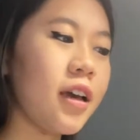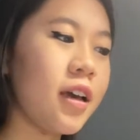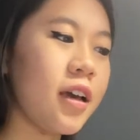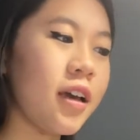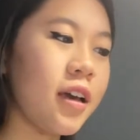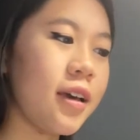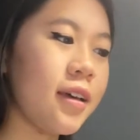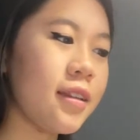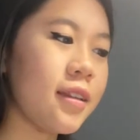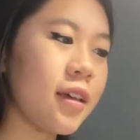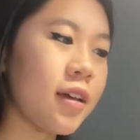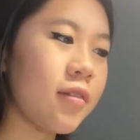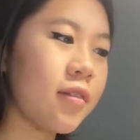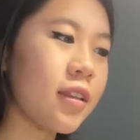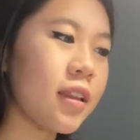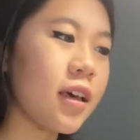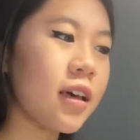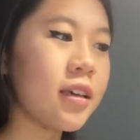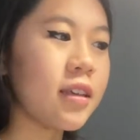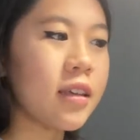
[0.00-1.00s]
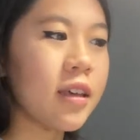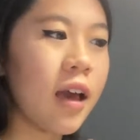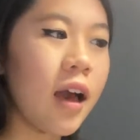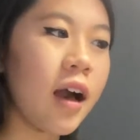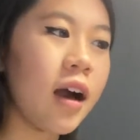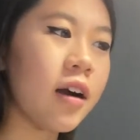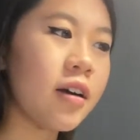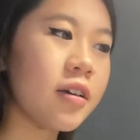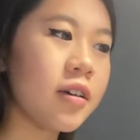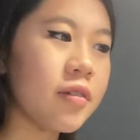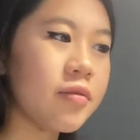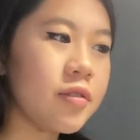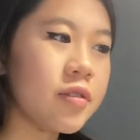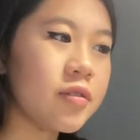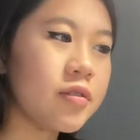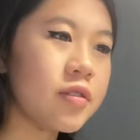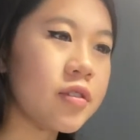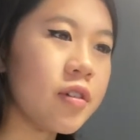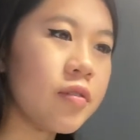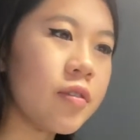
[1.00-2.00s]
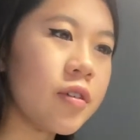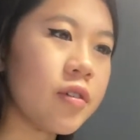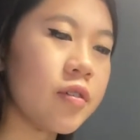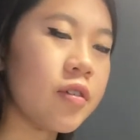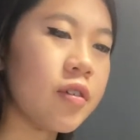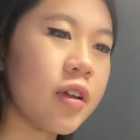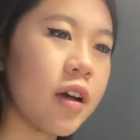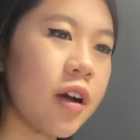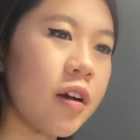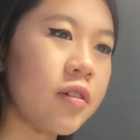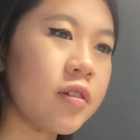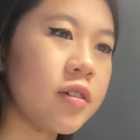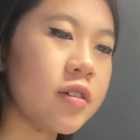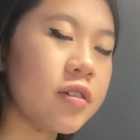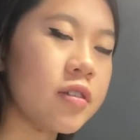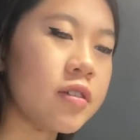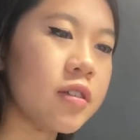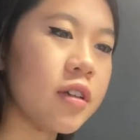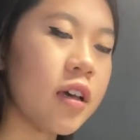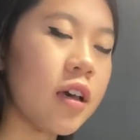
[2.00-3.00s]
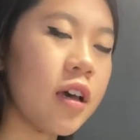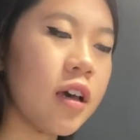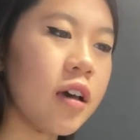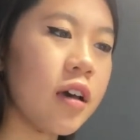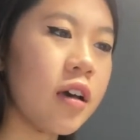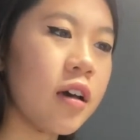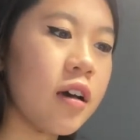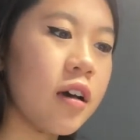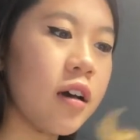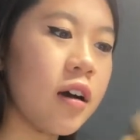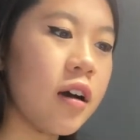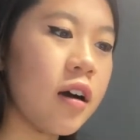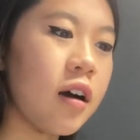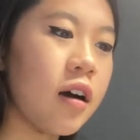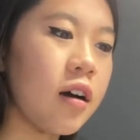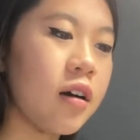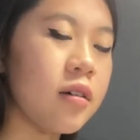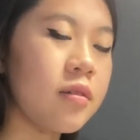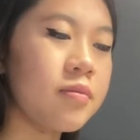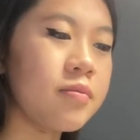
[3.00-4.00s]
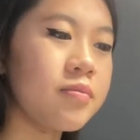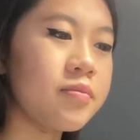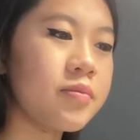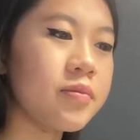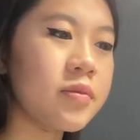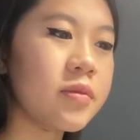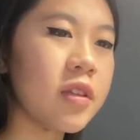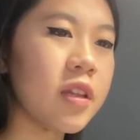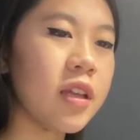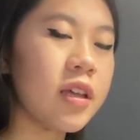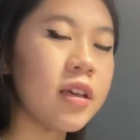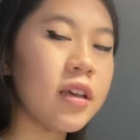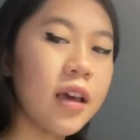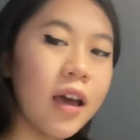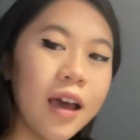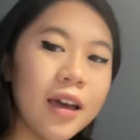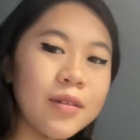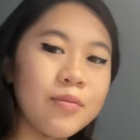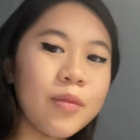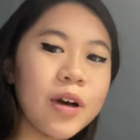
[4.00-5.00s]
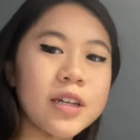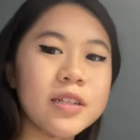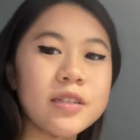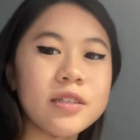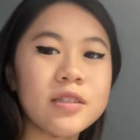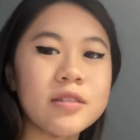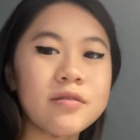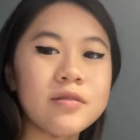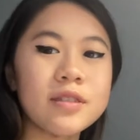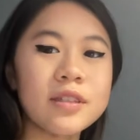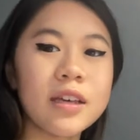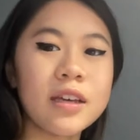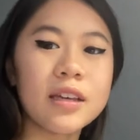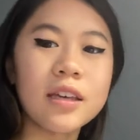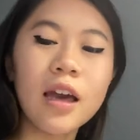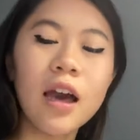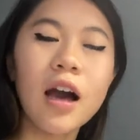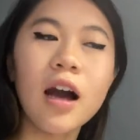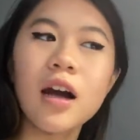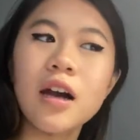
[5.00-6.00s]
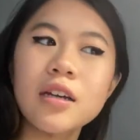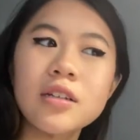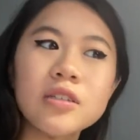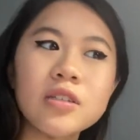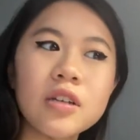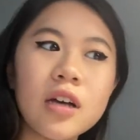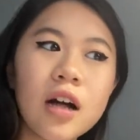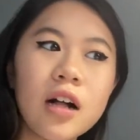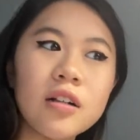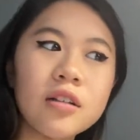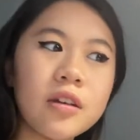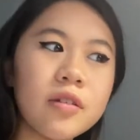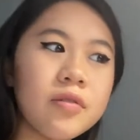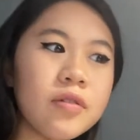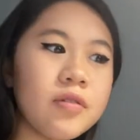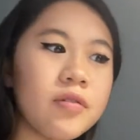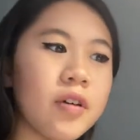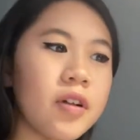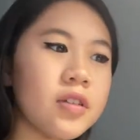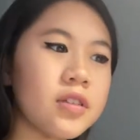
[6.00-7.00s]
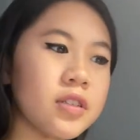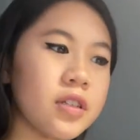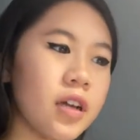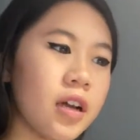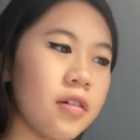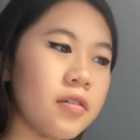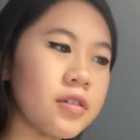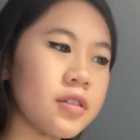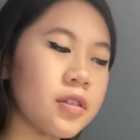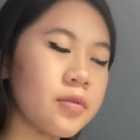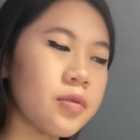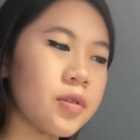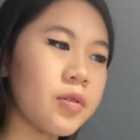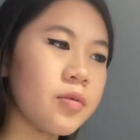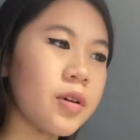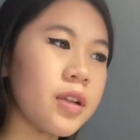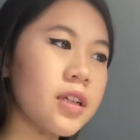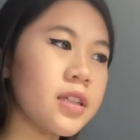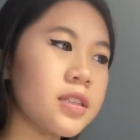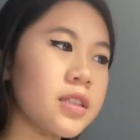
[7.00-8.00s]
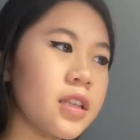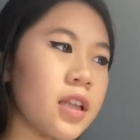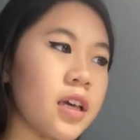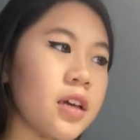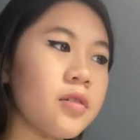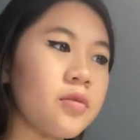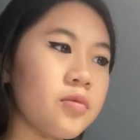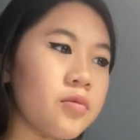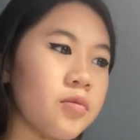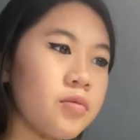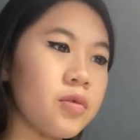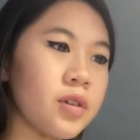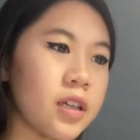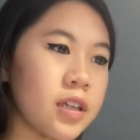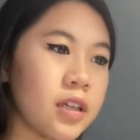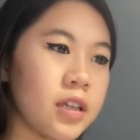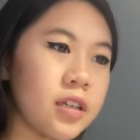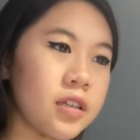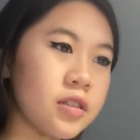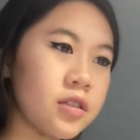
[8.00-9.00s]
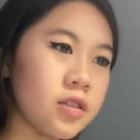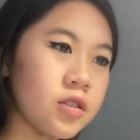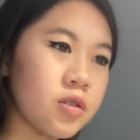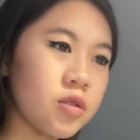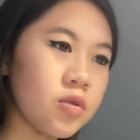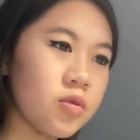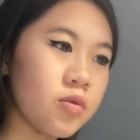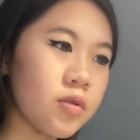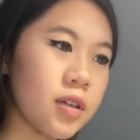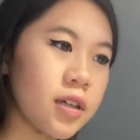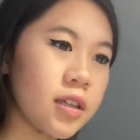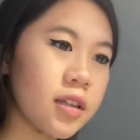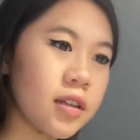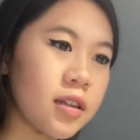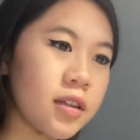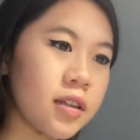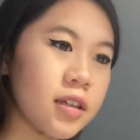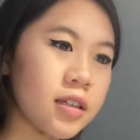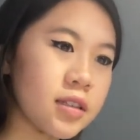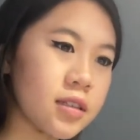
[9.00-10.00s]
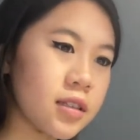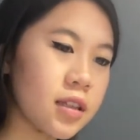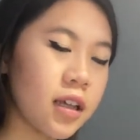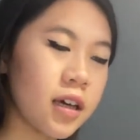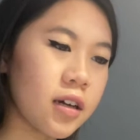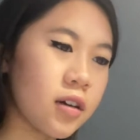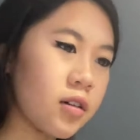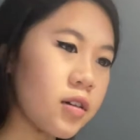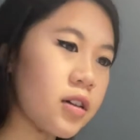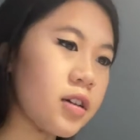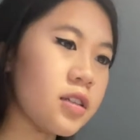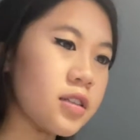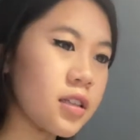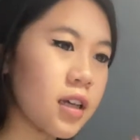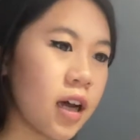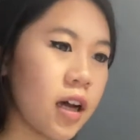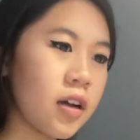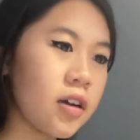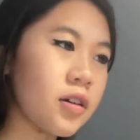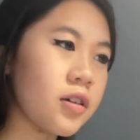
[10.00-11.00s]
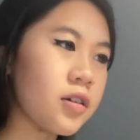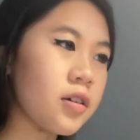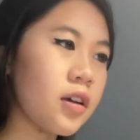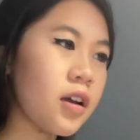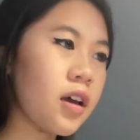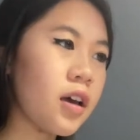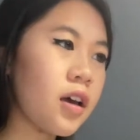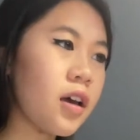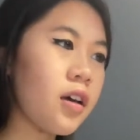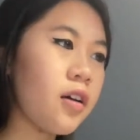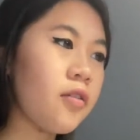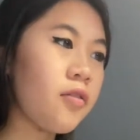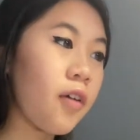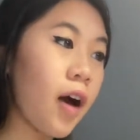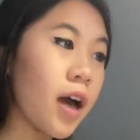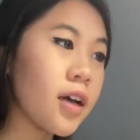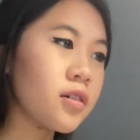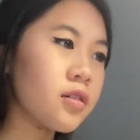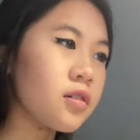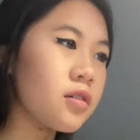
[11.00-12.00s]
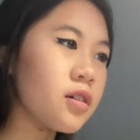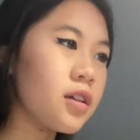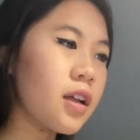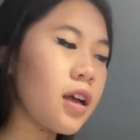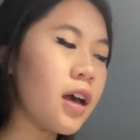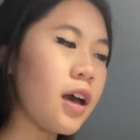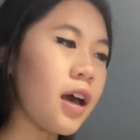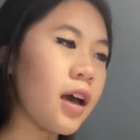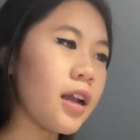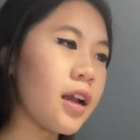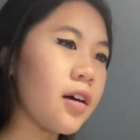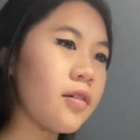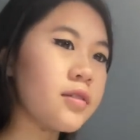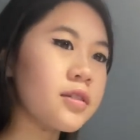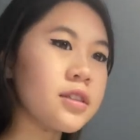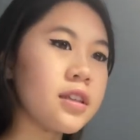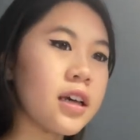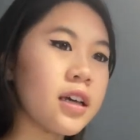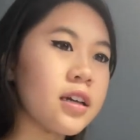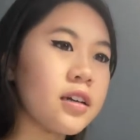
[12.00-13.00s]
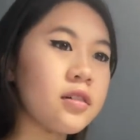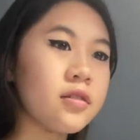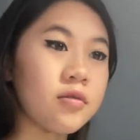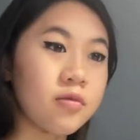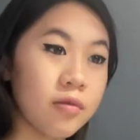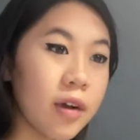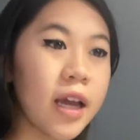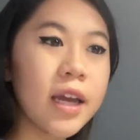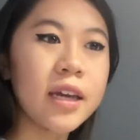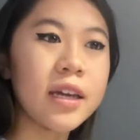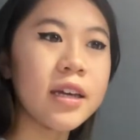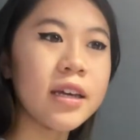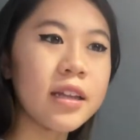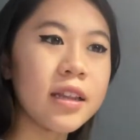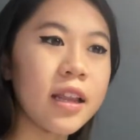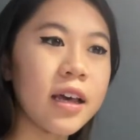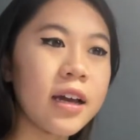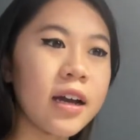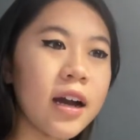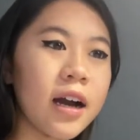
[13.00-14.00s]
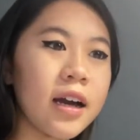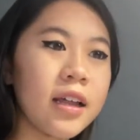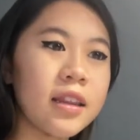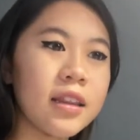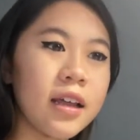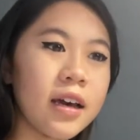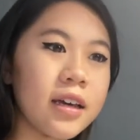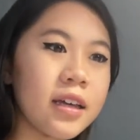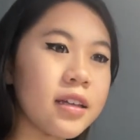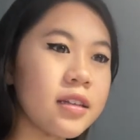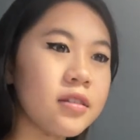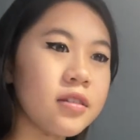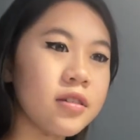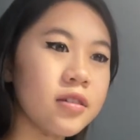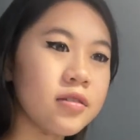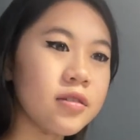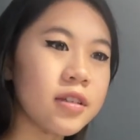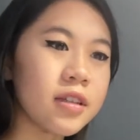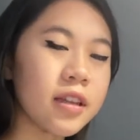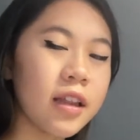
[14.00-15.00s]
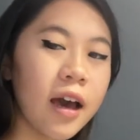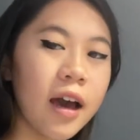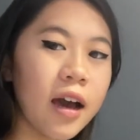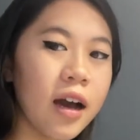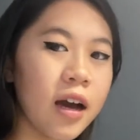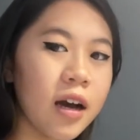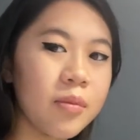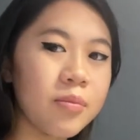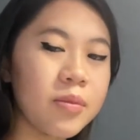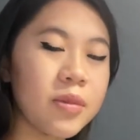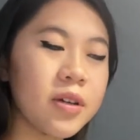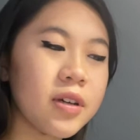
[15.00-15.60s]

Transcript: and they were like, yeah, I'll give you silver cord hours. And my teacher was like, yeah, I'll give you volunteer hours if you're willing to like redo this like entire file. And I was like, great, like I like using the app,